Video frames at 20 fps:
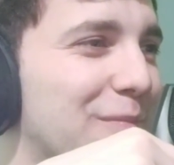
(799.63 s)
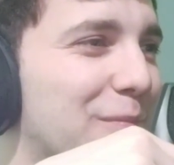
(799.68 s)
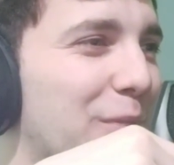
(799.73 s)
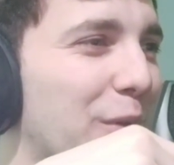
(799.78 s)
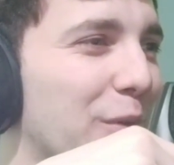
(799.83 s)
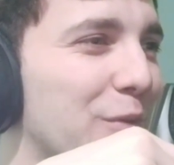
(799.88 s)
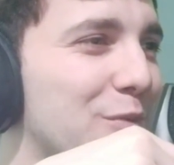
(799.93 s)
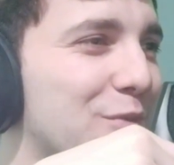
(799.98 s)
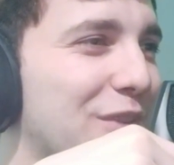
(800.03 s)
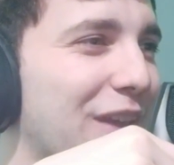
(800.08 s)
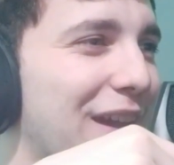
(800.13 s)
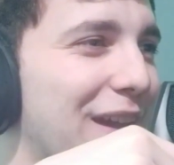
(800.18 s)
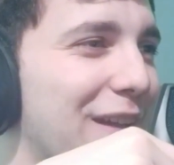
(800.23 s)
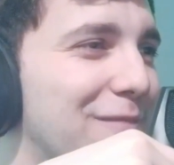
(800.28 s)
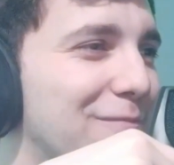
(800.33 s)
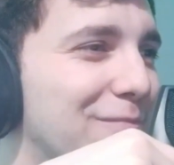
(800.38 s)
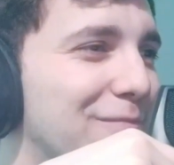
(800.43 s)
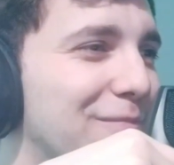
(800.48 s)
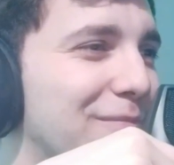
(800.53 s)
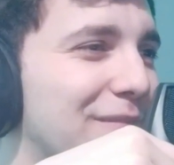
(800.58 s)
Bro's
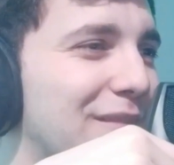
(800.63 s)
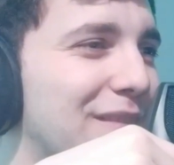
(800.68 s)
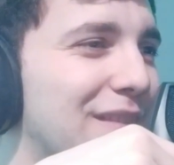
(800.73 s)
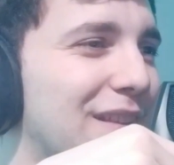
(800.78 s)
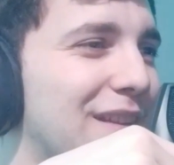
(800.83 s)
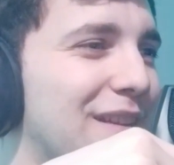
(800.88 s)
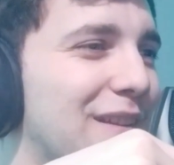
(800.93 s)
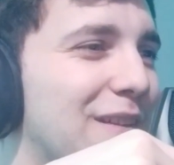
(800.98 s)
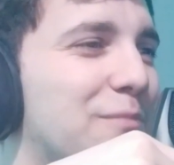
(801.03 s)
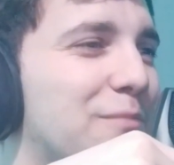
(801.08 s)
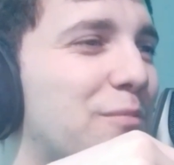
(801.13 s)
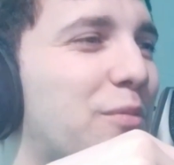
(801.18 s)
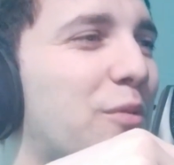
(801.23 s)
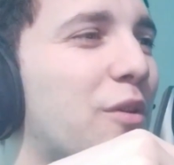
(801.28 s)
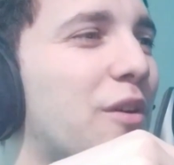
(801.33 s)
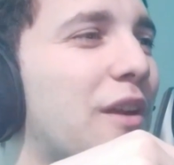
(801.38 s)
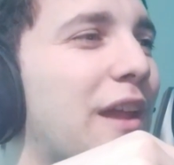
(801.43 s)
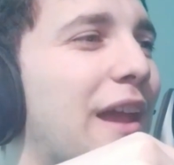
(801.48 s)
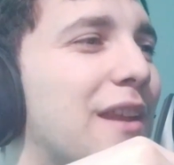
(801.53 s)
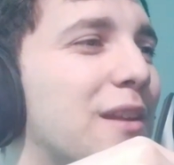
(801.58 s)
him!
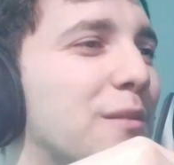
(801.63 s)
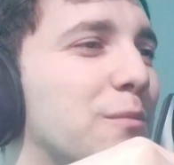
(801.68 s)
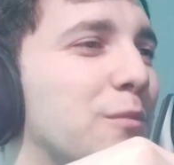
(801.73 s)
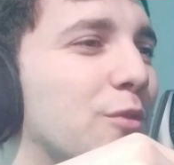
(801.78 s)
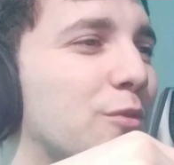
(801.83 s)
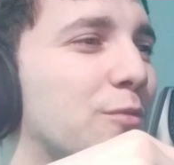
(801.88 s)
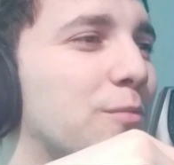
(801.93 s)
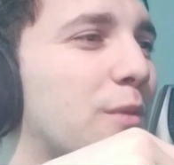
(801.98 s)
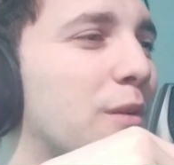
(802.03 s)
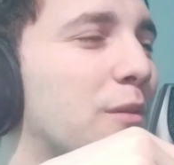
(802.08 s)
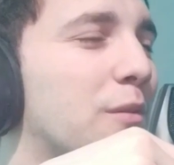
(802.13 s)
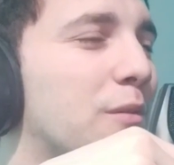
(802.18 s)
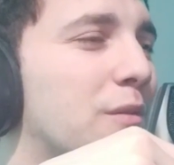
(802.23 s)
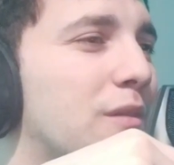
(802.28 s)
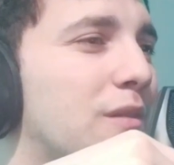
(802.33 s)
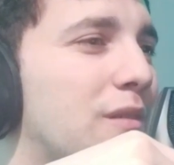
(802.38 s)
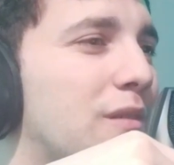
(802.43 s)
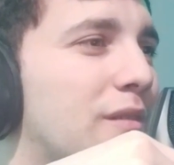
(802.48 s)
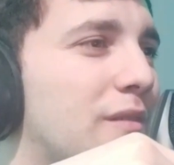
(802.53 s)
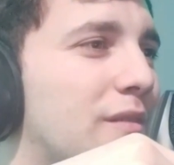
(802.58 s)
Poor animals, bro.
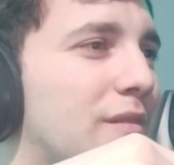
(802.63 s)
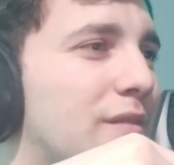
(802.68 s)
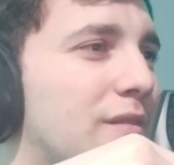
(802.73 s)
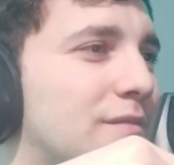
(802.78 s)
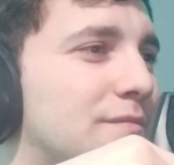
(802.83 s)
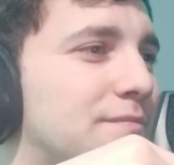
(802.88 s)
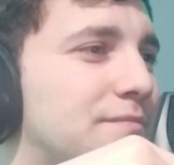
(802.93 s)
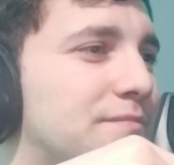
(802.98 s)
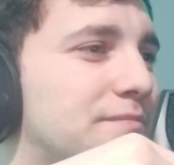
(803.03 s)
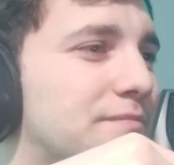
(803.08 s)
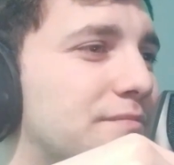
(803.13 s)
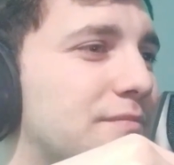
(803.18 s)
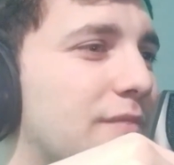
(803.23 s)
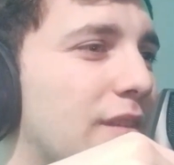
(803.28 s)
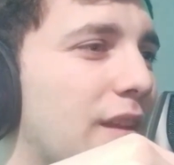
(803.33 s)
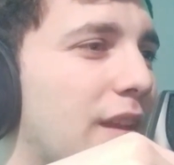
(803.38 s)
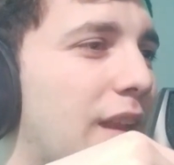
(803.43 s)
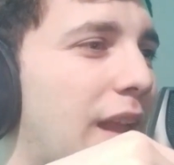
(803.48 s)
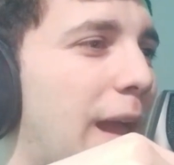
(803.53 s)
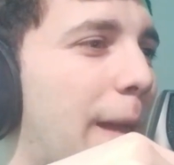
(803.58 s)
Fuck this
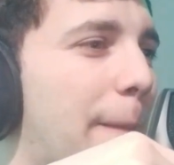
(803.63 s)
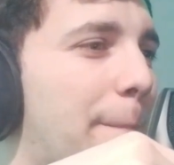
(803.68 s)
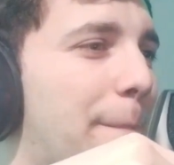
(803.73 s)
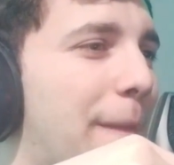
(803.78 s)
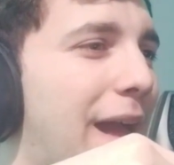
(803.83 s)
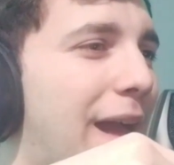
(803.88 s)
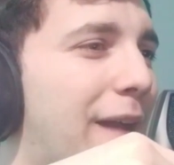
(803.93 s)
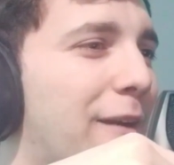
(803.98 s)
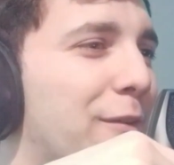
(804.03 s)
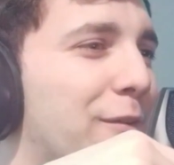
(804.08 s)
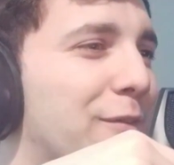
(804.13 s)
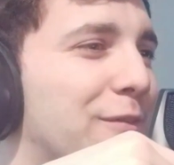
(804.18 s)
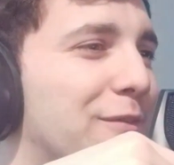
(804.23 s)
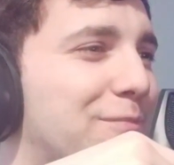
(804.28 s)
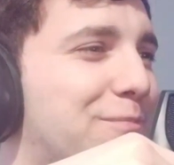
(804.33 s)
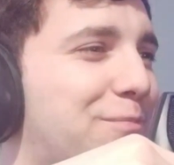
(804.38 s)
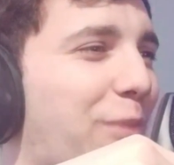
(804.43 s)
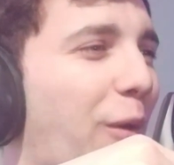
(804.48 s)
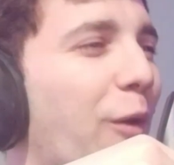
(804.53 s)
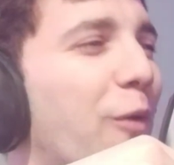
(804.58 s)
shit, I'm, I'm out.
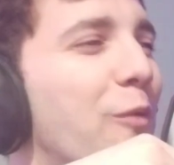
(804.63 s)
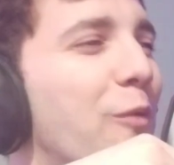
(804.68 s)
out!